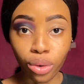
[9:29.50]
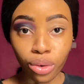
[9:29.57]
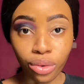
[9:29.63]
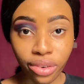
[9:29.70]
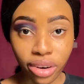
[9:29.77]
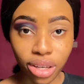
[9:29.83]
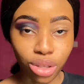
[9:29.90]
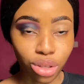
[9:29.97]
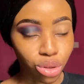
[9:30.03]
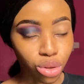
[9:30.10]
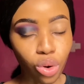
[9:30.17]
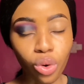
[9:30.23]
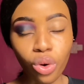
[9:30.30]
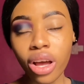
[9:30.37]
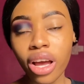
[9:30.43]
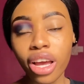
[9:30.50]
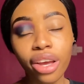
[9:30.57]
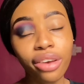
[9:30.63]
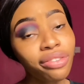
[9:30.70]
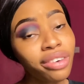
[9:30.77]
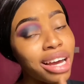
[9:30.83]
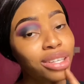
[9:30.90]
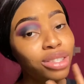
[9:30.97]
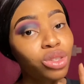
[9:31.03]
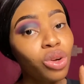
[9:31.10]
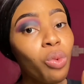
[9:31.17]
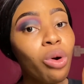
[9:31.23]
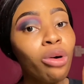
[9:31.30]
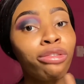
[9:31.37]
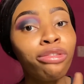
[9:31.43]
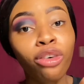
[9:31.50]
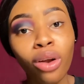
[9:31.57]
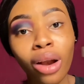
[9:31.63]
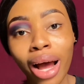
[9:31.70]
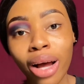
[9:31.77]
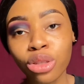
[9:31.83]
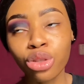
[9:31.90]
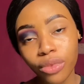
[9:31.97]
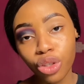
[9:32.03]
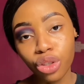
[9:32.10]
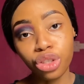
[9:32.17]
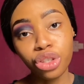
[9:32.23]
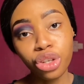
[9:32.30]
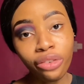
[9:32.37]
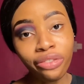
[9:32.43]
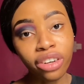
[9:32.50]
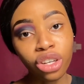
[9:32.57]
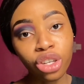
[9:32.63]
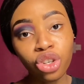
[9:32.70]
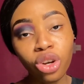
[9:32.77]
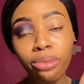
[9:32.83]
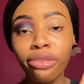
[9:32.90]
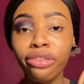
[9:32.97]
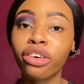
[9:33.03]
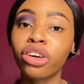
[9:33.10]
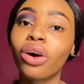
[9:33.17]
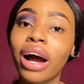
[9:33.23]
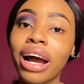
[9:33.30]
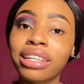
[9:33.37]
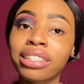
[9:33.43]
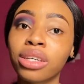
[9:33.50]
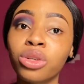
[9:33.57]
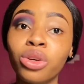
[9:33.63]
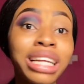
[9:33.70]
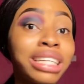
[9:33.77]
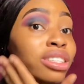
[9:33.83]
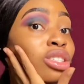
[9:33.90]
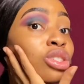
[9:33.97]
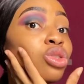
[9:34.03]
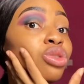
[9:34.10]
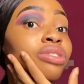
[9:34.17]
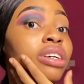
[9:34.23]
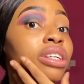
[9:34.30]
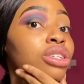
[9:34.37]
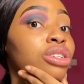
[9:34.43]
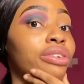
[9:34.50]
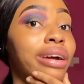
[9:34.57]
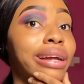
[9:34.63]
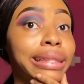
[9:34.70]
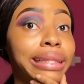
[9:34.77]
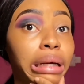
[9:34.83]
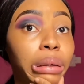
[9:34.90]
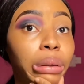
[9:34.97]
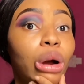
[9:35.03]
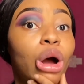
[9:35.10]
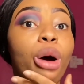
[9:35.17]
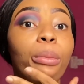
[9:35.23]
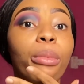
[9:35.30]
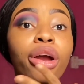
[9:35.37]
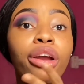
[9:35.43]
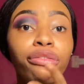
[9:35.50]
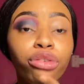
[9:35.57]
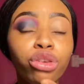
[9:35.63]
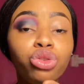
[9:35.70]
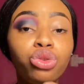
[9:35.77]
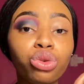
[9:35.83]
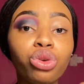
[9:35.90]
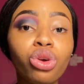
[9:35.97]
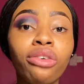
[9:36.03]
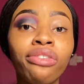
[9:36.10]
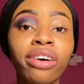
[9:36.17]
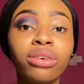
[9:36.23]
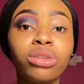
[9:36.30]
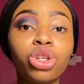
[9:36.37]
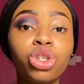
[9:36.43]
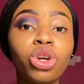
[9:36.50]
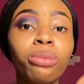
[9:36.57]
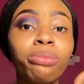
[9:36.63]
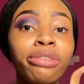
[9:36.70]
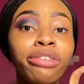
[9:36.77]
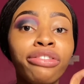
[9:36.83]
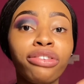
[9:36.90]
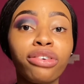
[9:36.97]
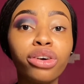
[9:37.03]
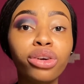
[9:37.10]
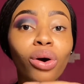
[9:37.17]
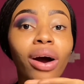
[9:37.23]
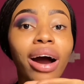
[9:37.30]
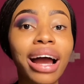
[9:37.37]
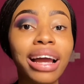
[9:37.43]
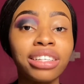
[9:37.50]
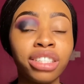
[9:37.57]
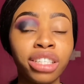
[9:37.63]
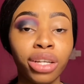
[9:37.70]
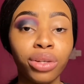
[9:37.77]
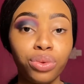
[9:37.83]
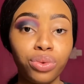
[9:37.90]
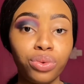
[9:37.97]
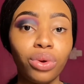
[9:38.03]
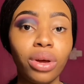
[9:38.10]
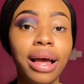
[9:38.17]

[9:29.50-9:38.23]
over. So if you guys don't want fallout, you do your foundation before your eyeshadow. I didn't do foundation right now, but if you do your foundation before your eyeshadow,